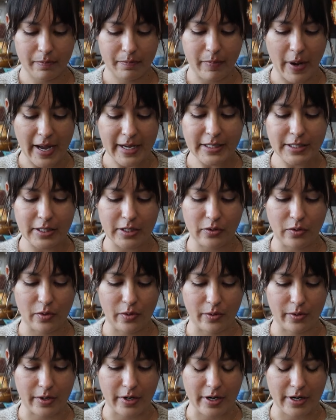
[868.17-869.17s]
bison
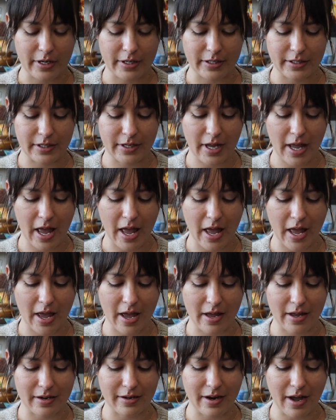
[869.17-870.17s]
horn,
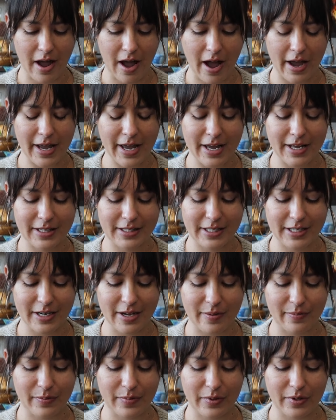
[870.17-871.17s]
and I ended
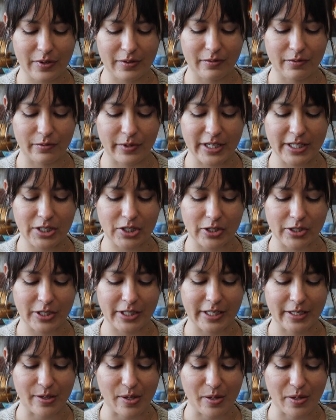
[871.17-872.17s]
up
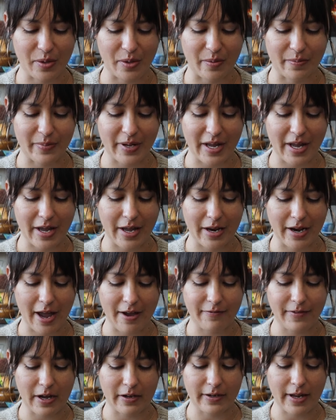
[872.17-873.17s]
researching a little bit, and I
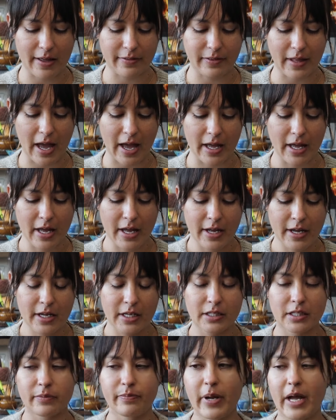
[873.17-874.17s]
found out that
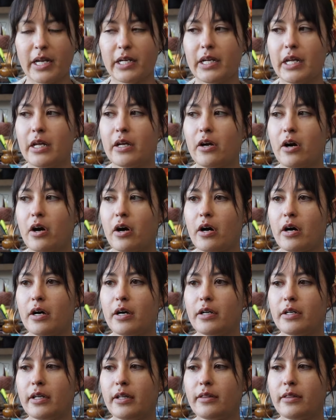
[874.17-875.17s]
depending
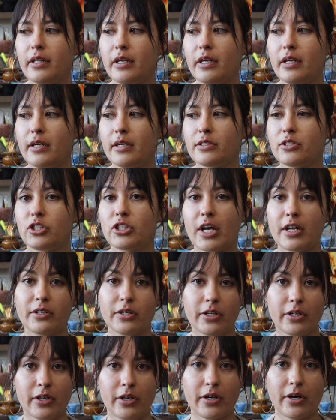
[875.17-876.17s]
on the
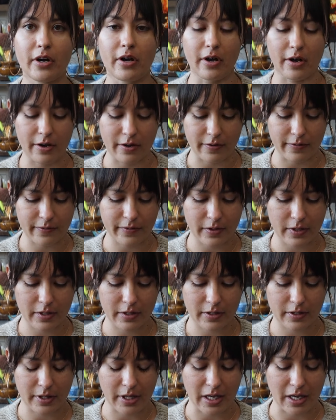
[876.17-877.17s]
gender of
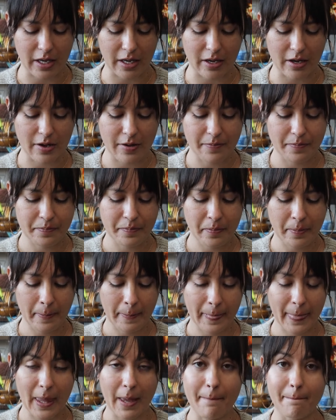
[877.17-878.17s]
the
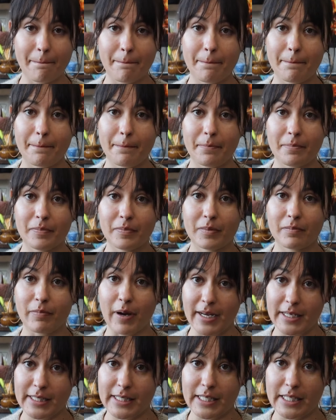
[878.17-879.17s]

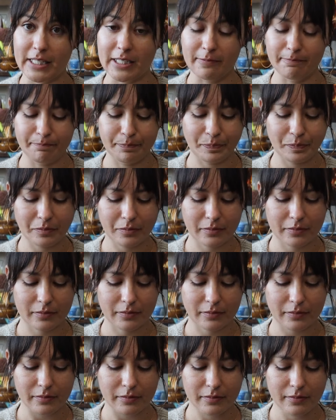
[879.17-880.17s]
bison
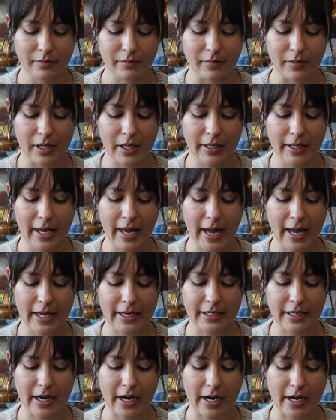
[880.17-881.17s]

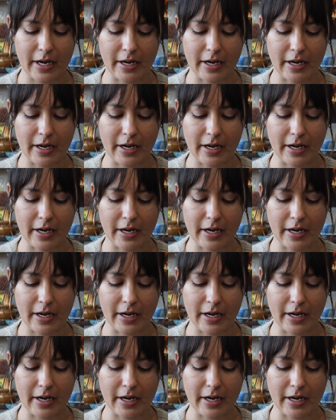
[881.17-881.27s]
can